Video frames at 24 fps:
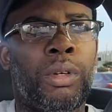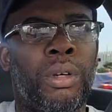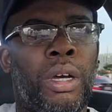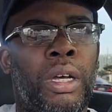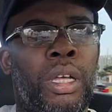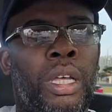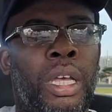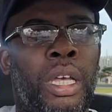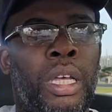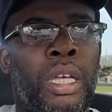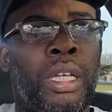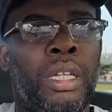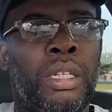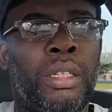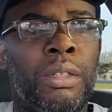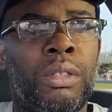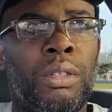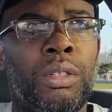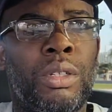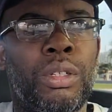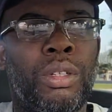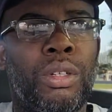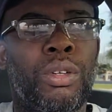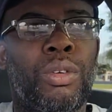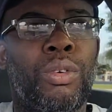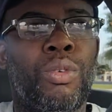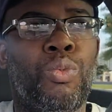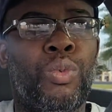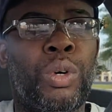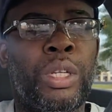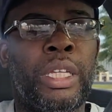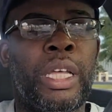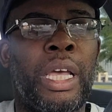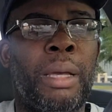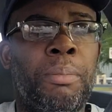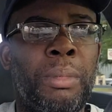And
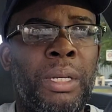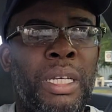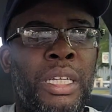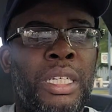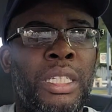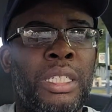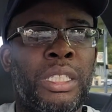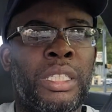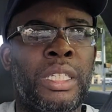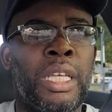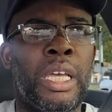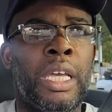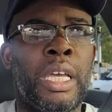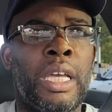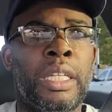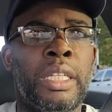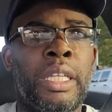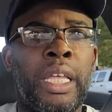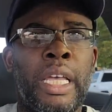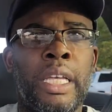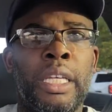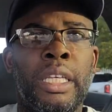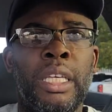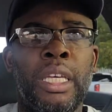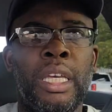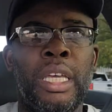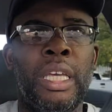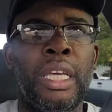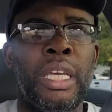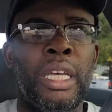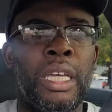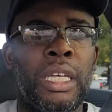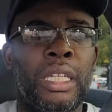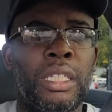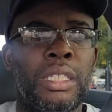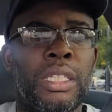with that being said, that
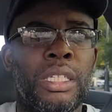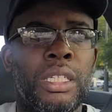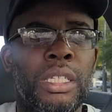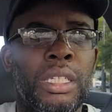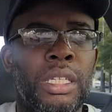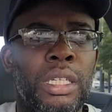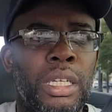kid